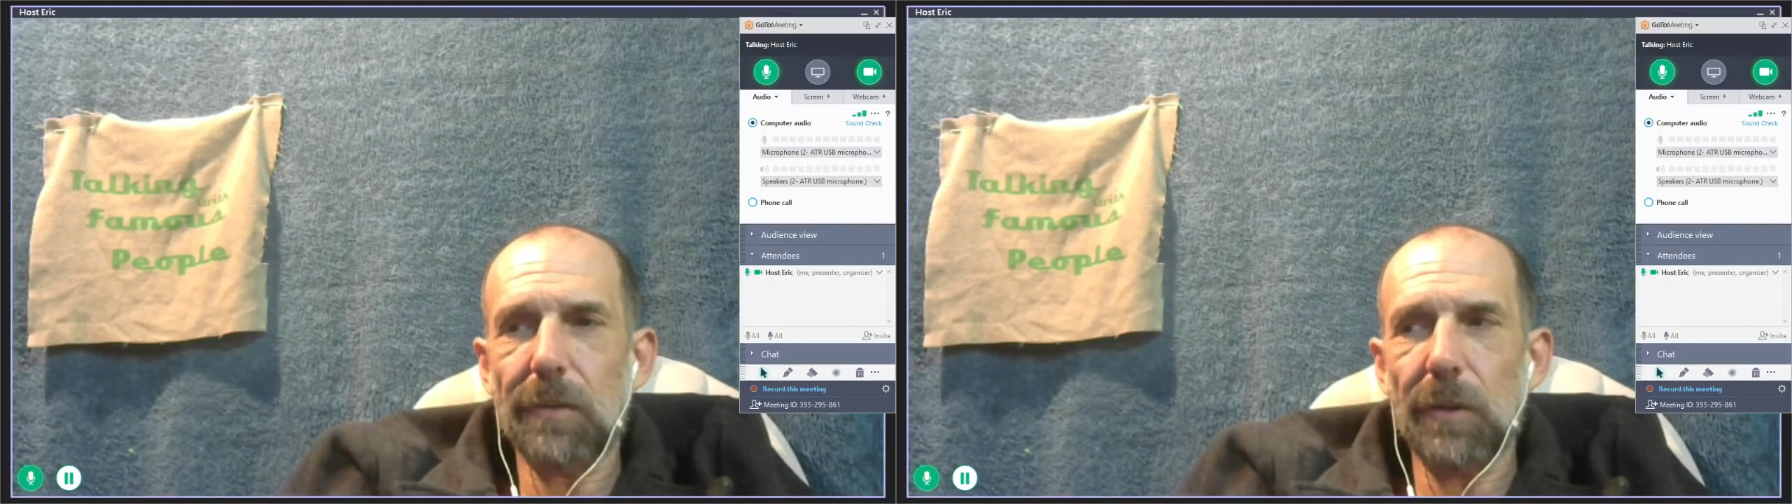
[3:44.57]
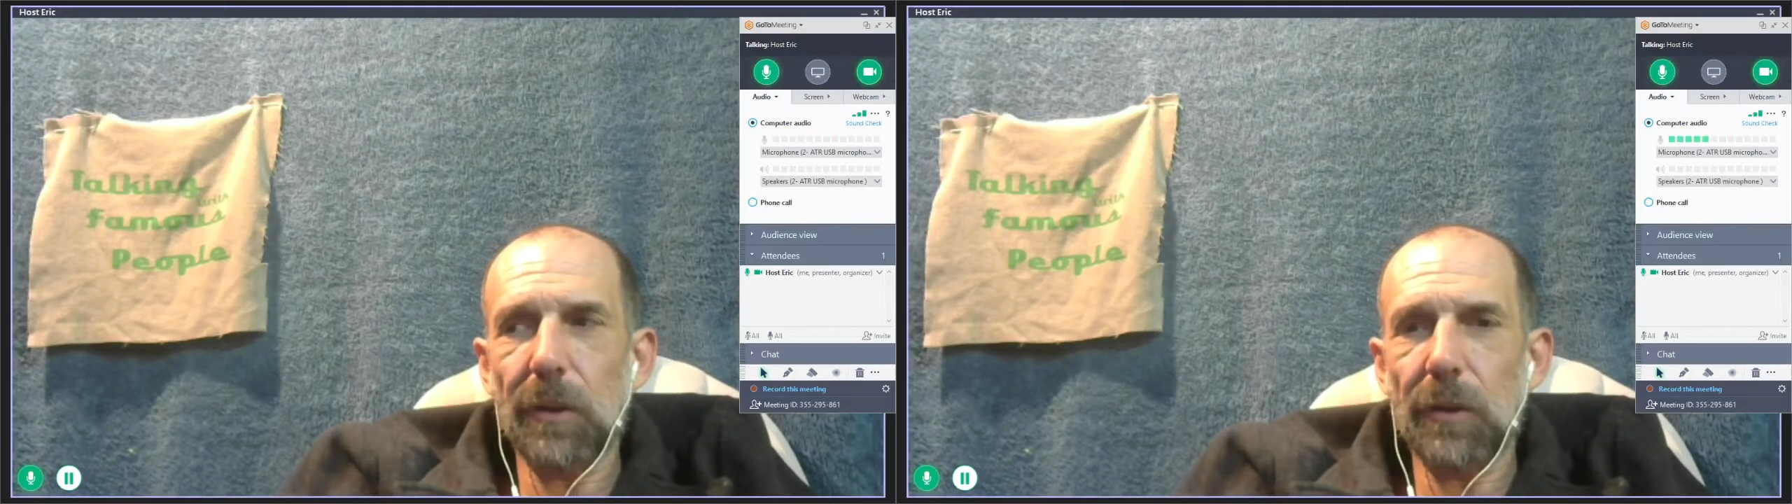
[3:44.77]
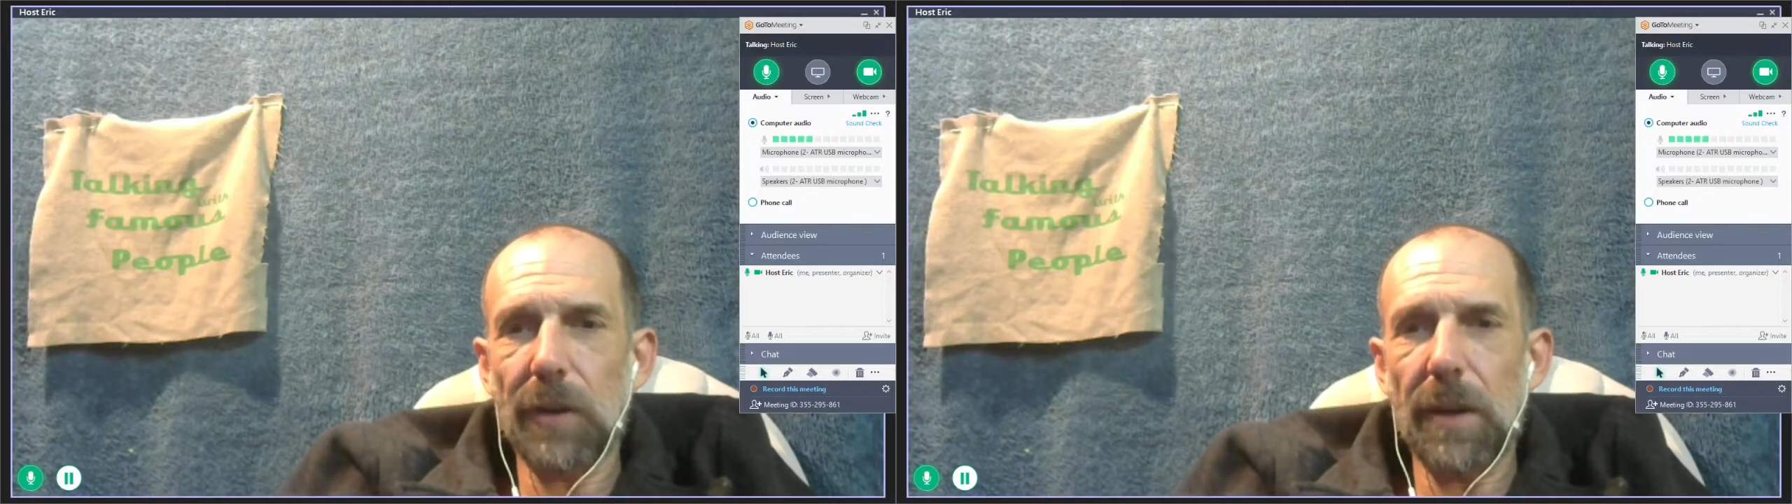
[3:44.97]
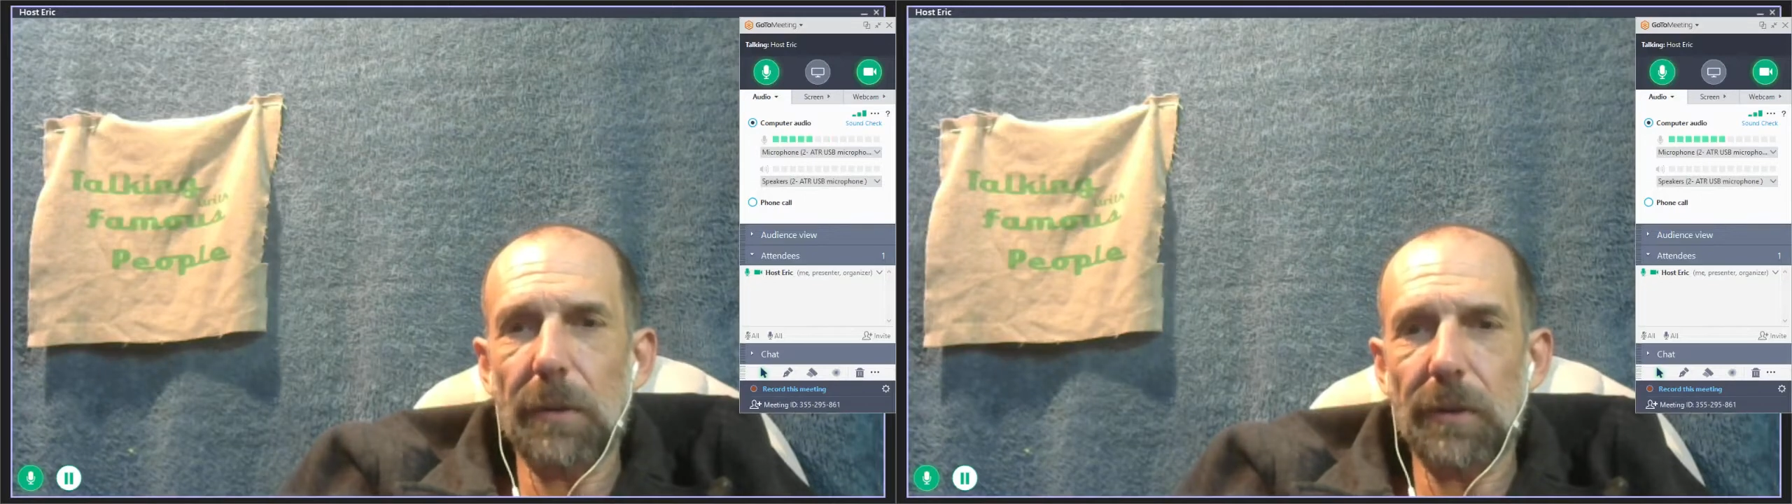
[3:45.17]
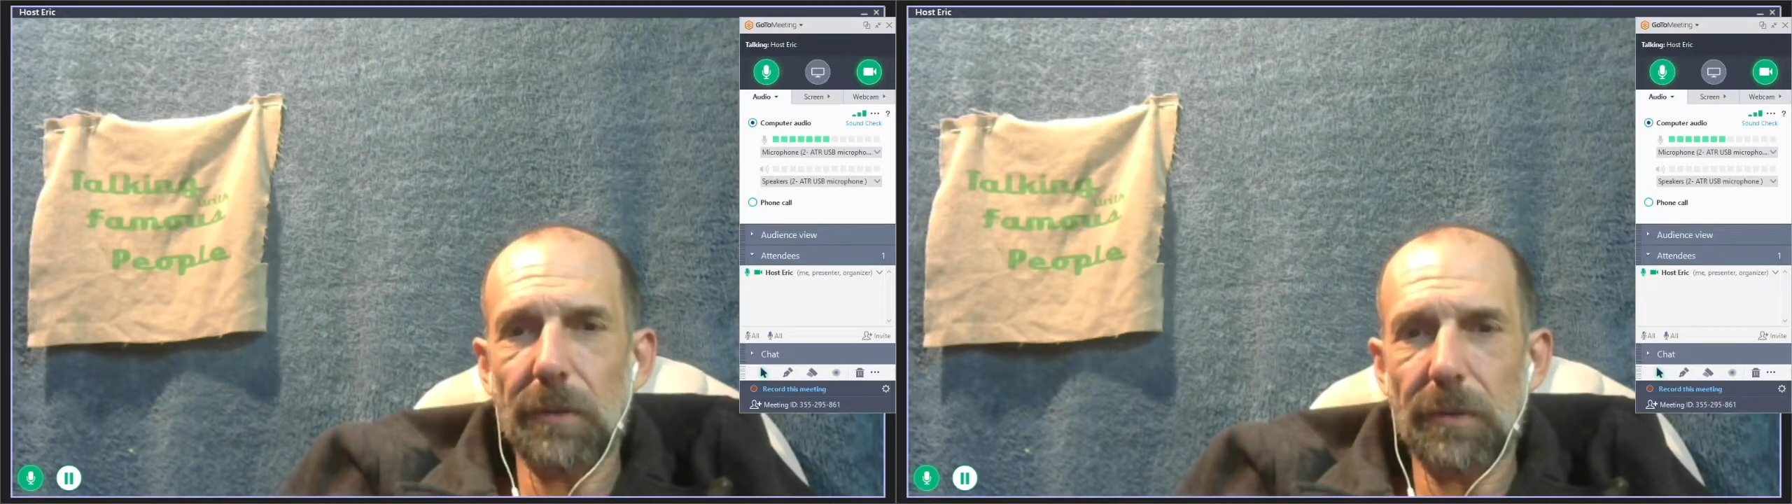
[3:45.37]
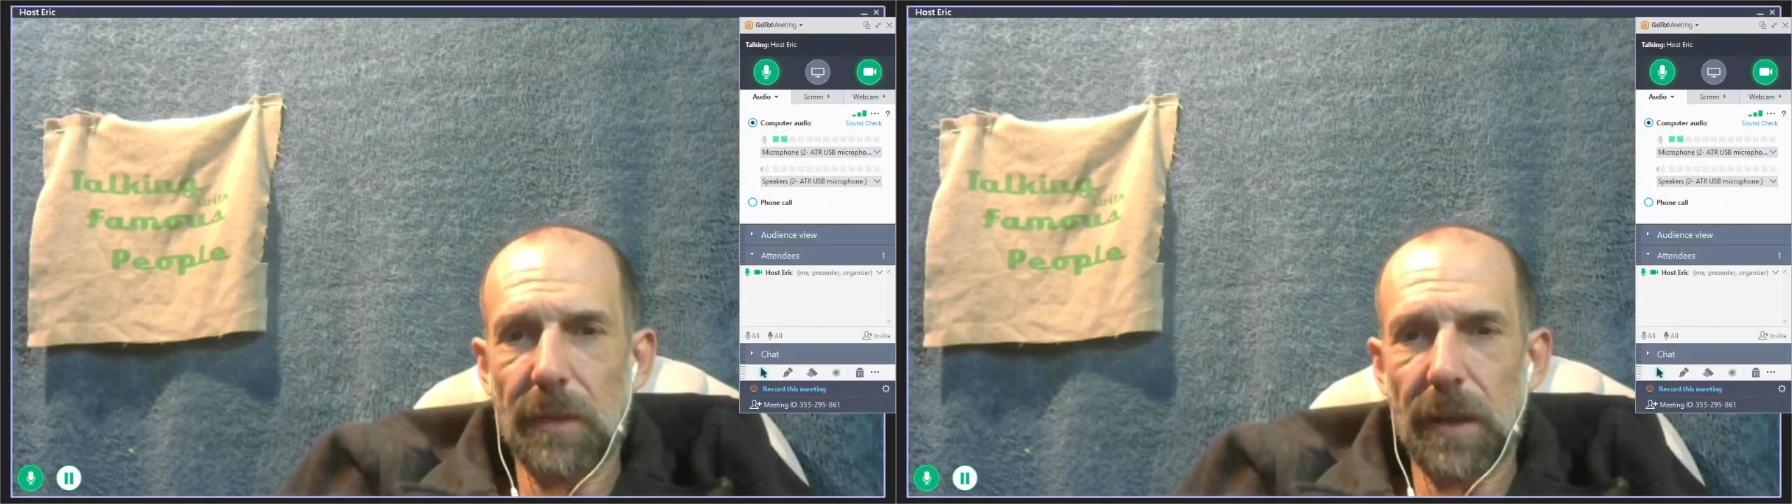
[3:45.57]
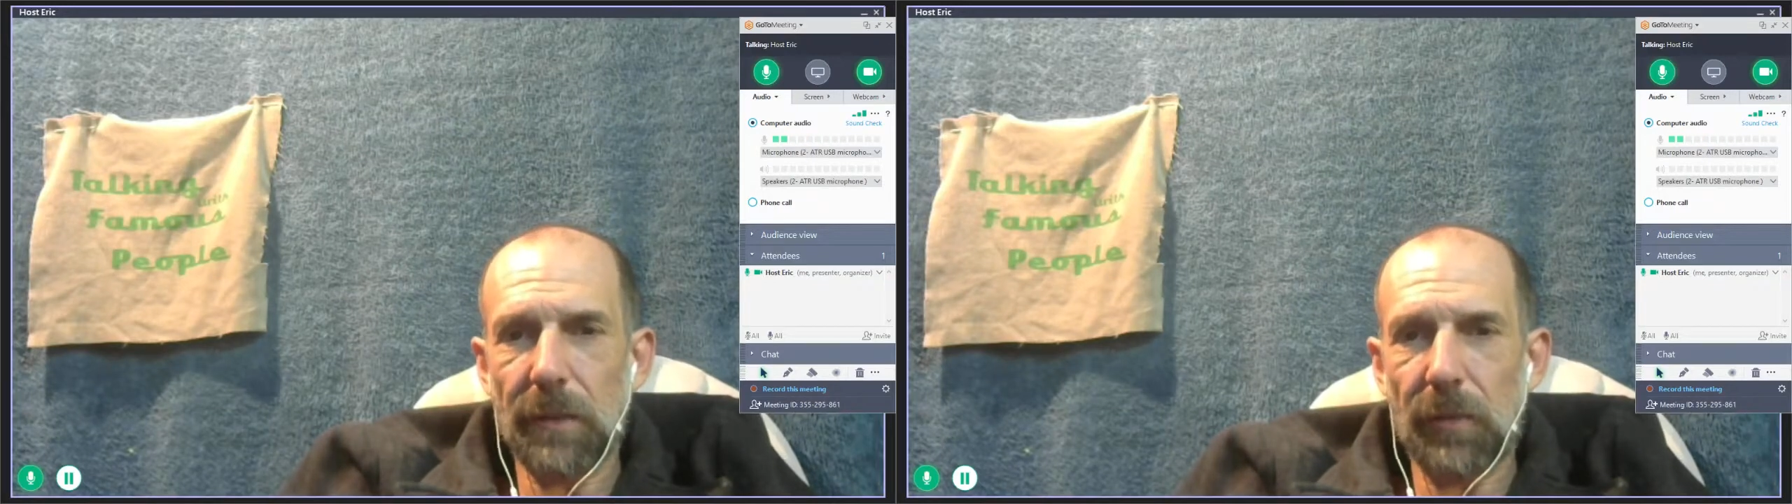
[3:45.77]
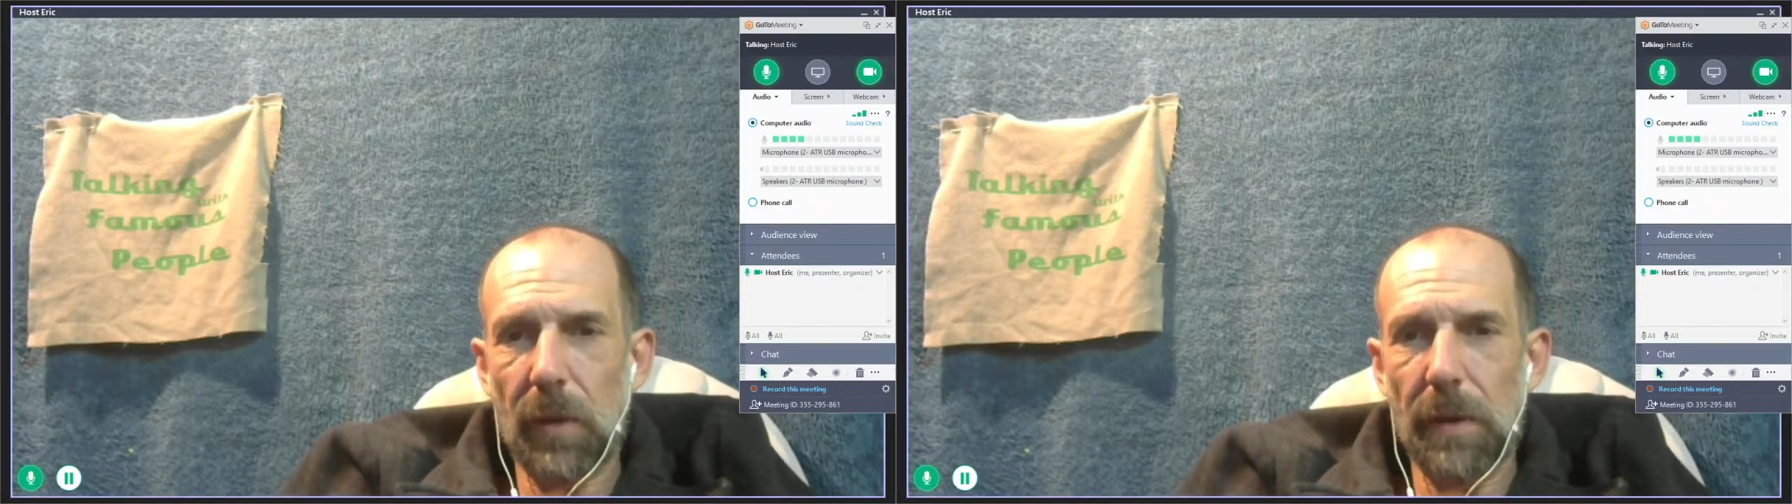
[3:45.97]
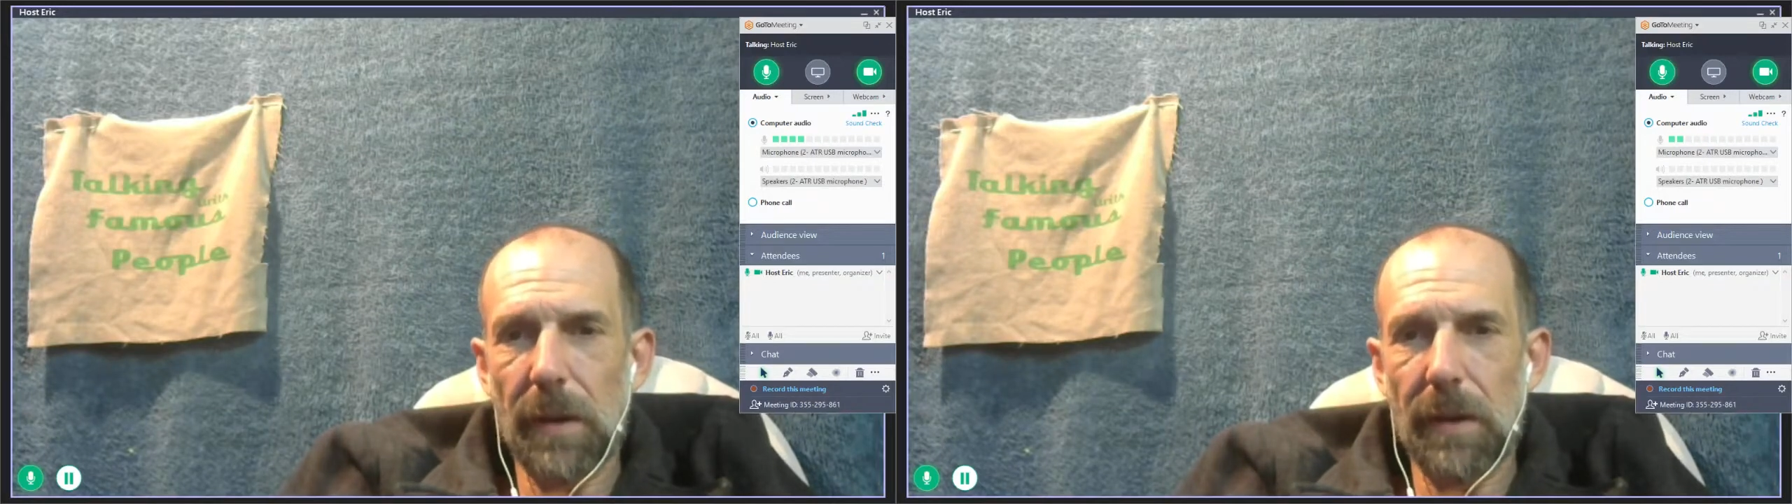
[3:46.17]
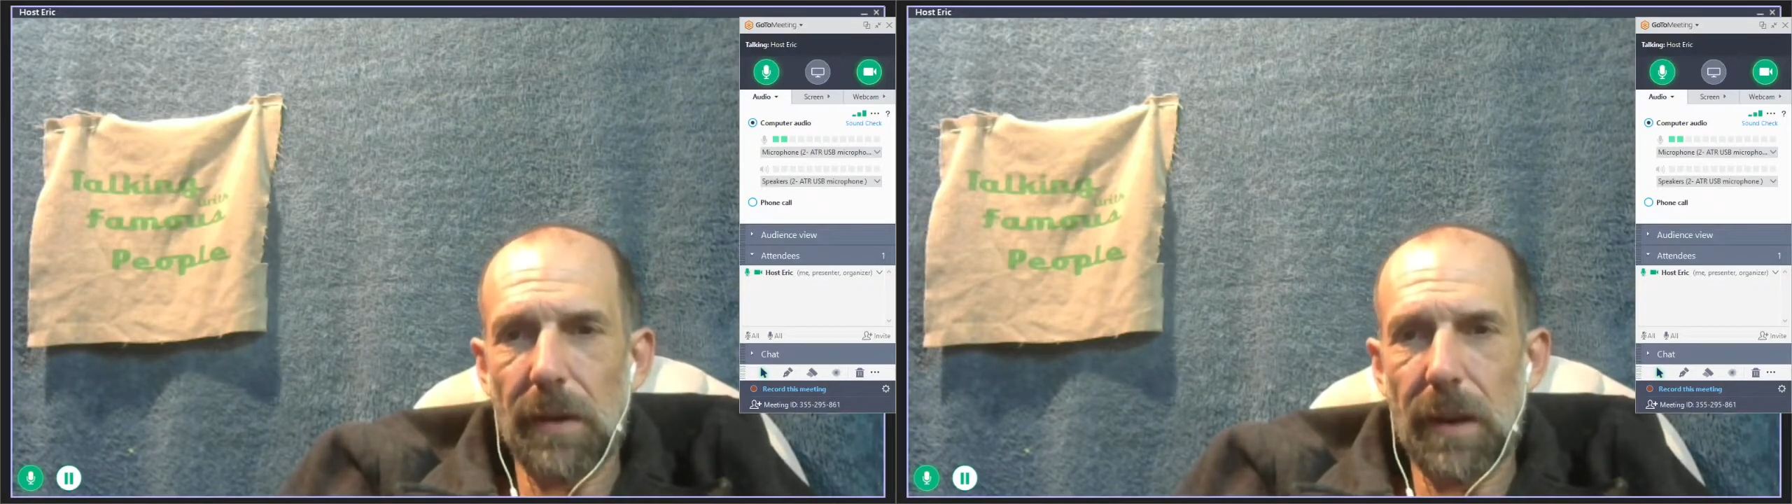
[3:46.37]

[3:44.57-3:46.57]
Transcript: little creamer things for me